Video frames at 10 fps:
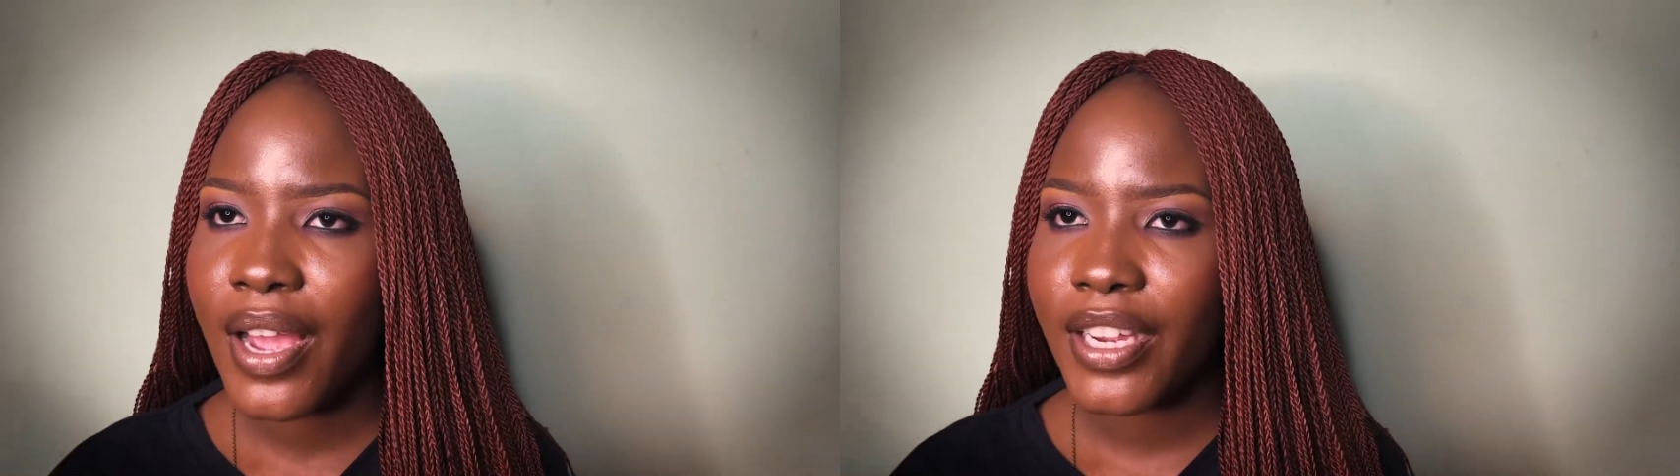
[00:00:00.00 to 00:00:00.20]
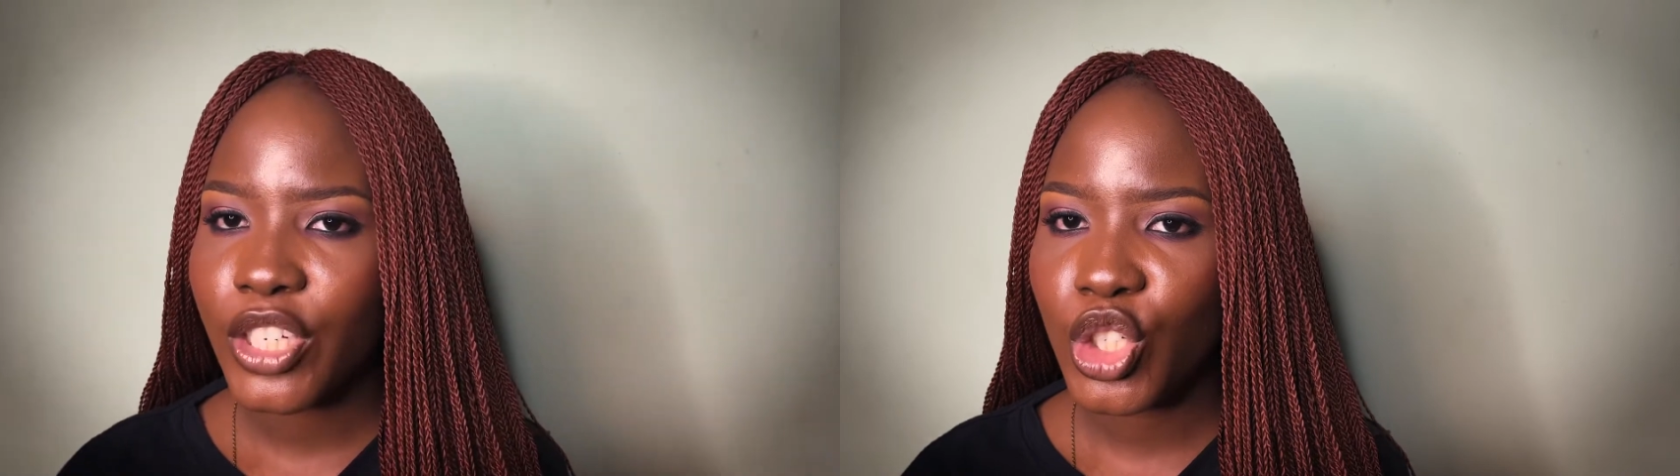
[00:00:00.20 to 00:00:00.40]

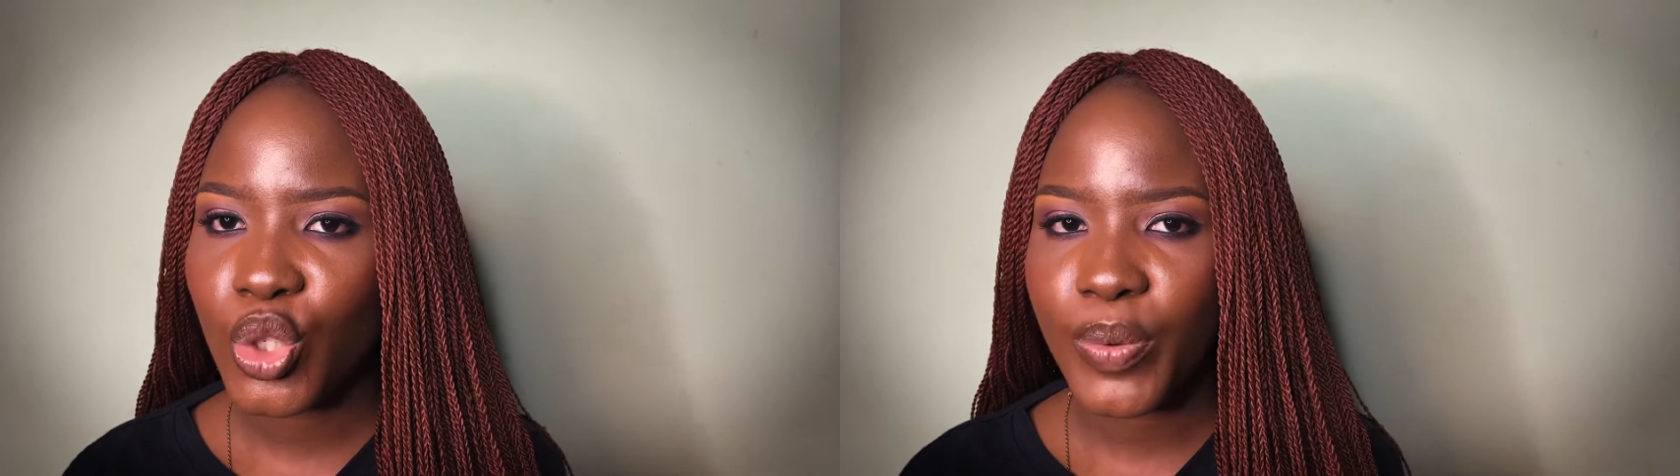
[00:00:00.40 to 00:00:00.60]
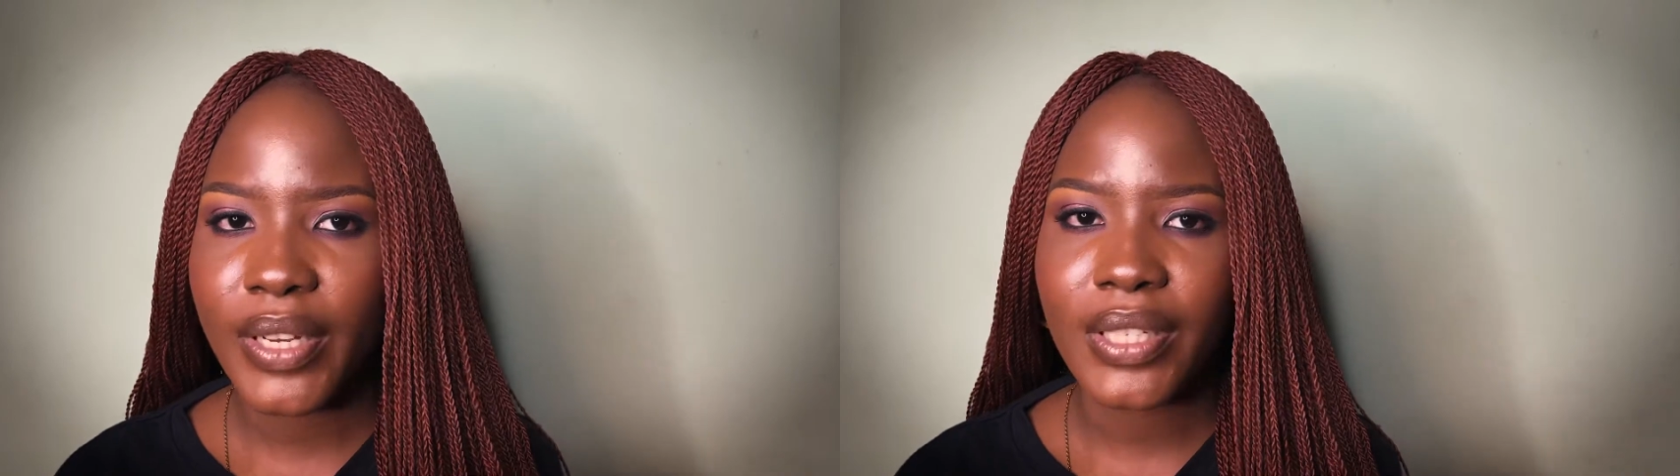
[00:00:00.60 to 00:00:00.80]

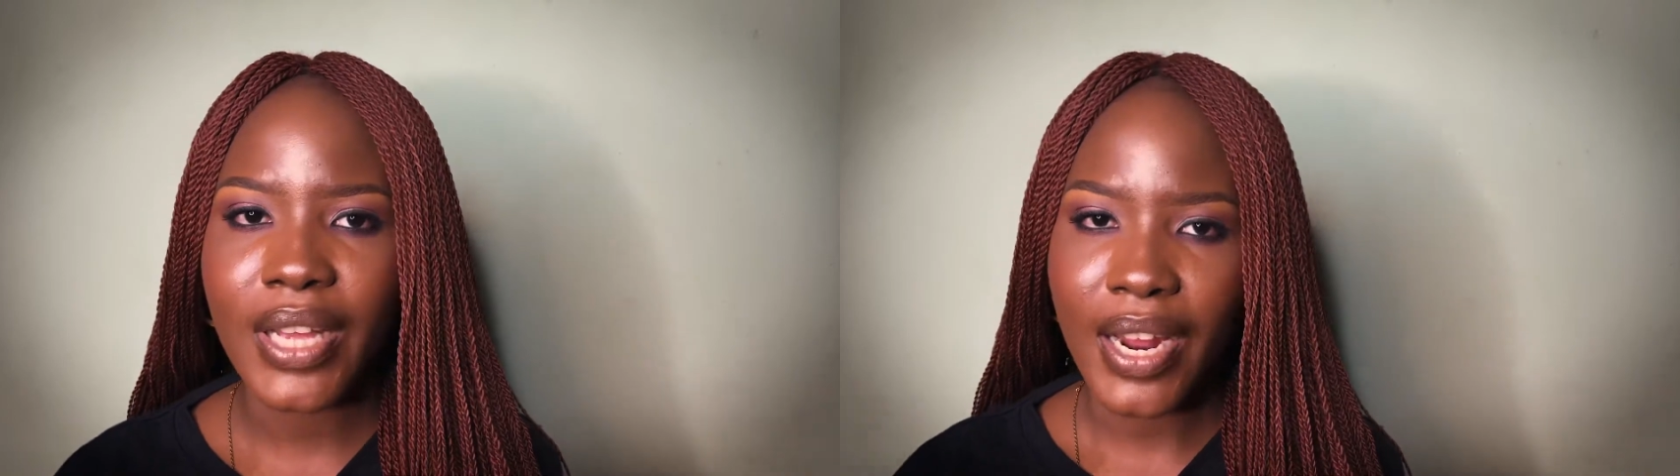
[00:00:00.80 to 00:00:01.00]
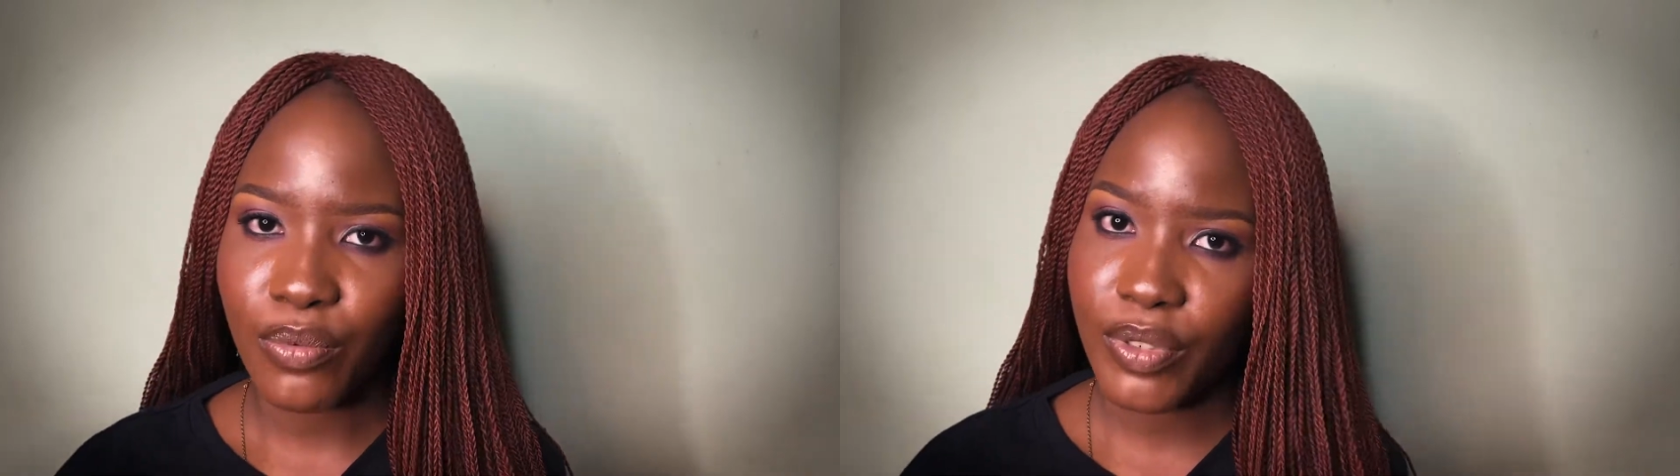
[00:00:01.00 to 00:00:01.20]
interest
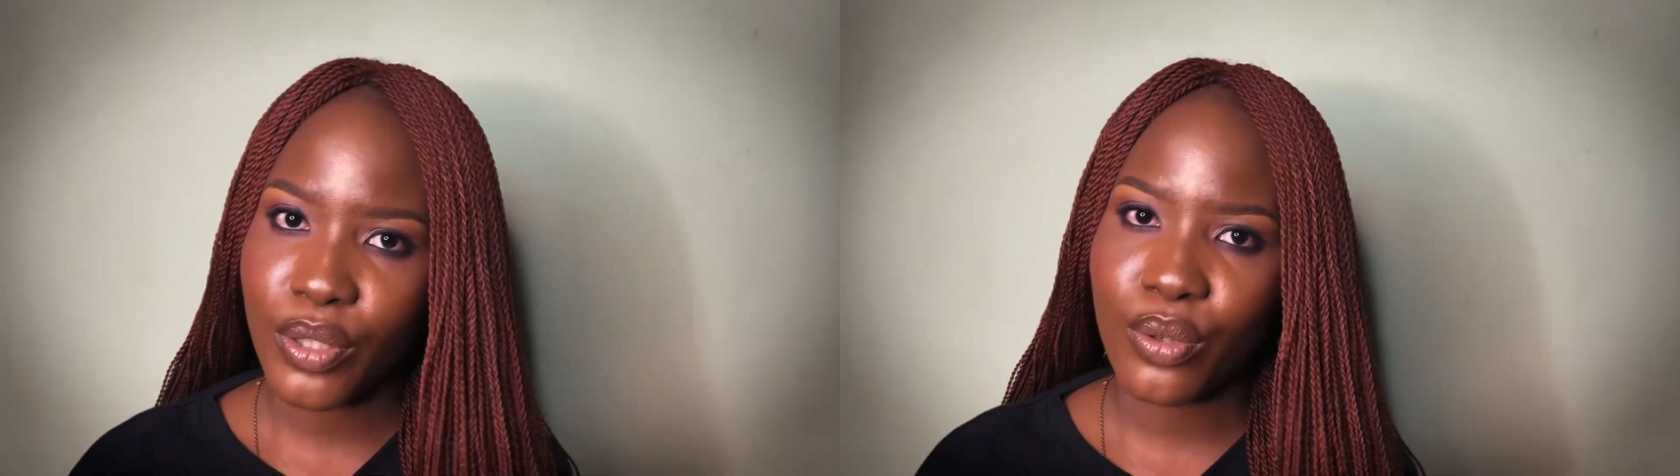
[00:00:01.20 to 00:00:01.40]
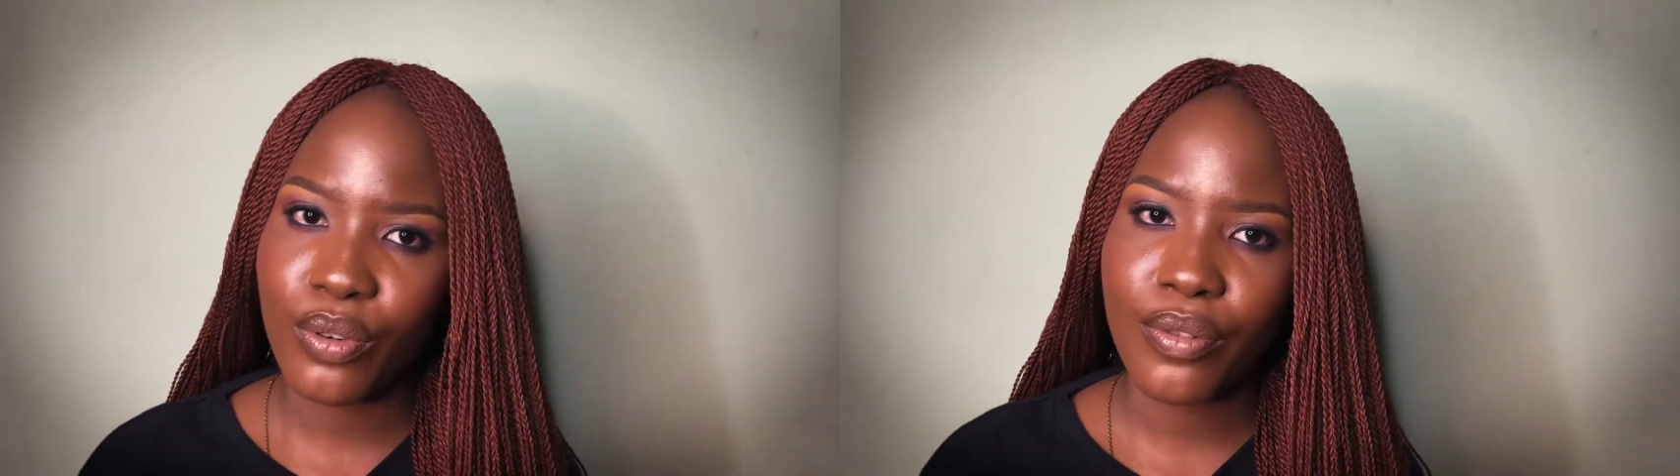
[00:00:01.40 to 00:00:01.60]
and
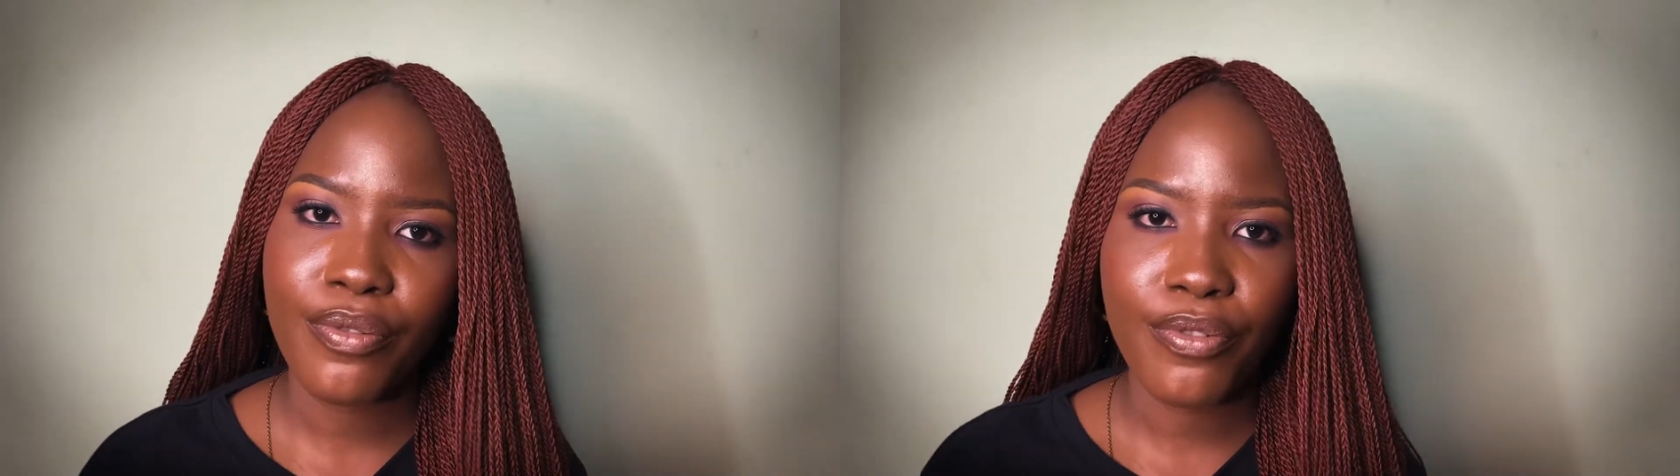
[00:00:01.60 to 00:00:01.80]
return